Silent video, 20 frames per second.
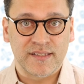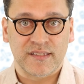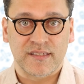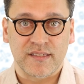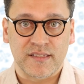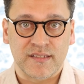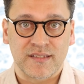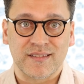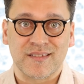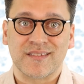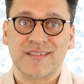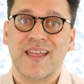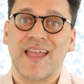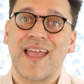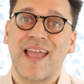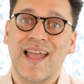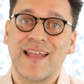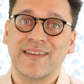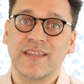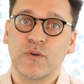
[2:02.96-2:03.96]
assistance
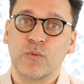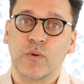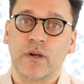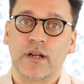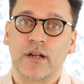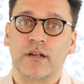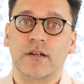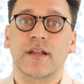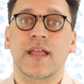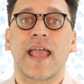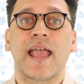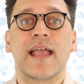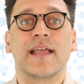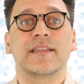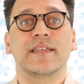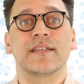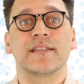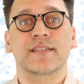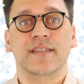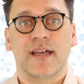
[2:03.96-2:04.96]
anywhere,
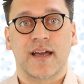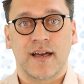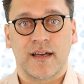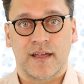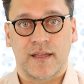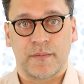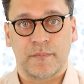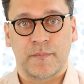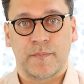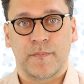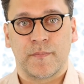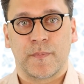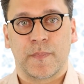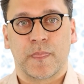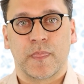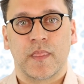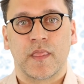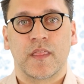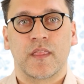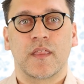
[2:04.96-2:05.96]
anytime.
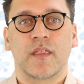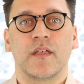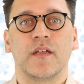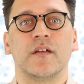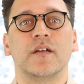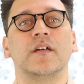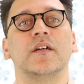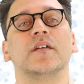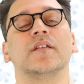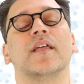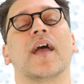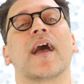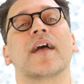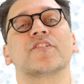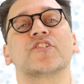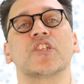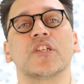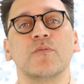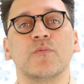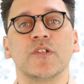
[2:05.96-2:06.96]
Now,
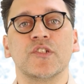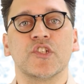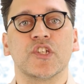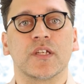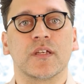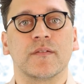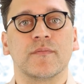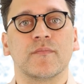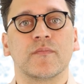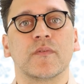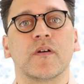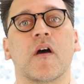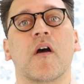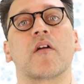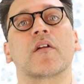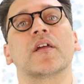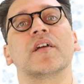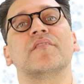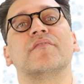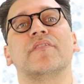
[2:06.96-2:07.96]
at G1G,
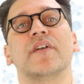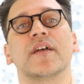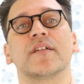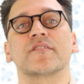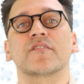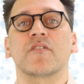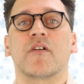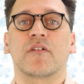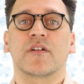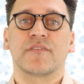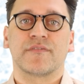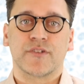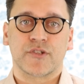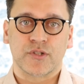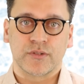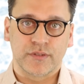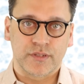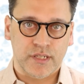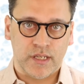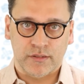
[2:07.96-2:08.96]
our advanced
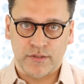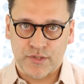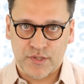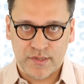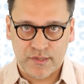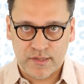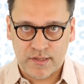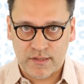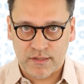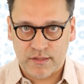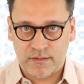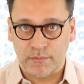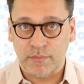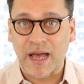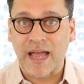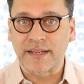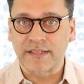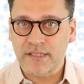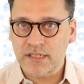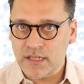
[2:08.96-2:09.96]
artificial intelligence system,
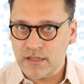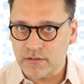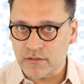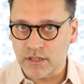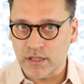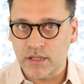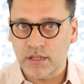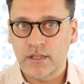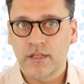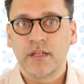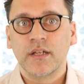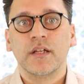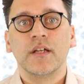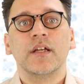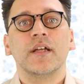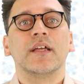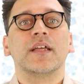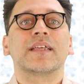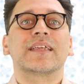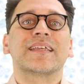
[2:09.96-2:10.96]
ITERA,
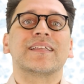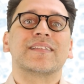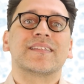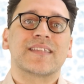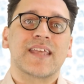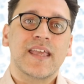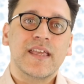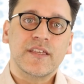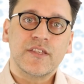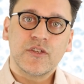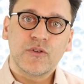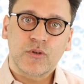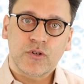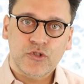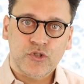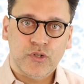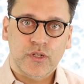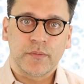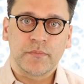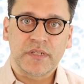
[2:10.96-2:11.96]
can take your
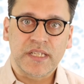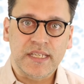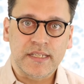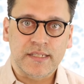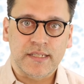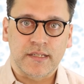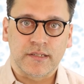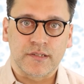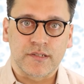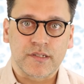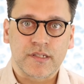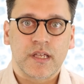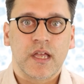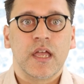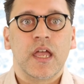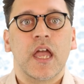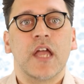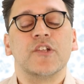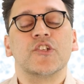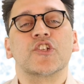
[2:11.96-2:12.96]
trip details
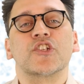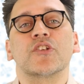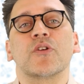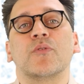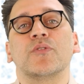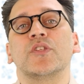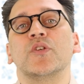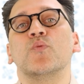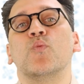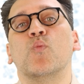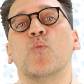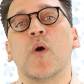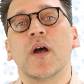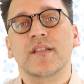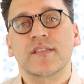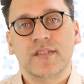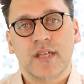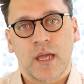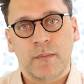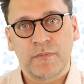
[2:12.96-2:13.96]
and show you
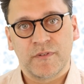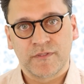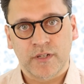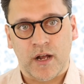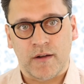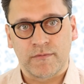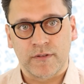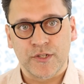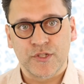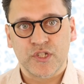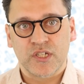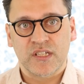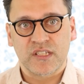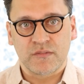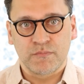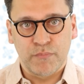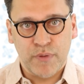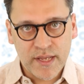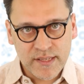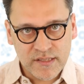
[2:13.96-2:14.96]
what type of coverage is
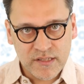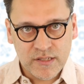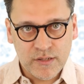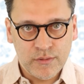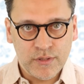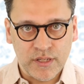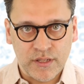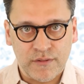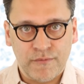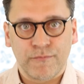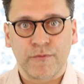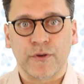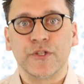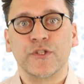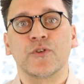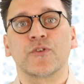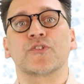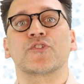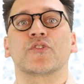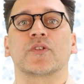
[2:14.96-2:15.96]
best suited for
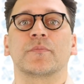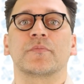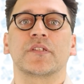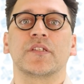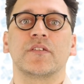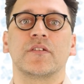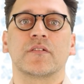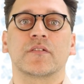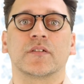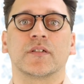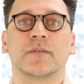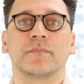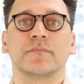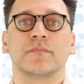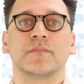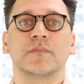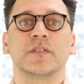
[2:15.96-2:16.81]
your trip to Europe.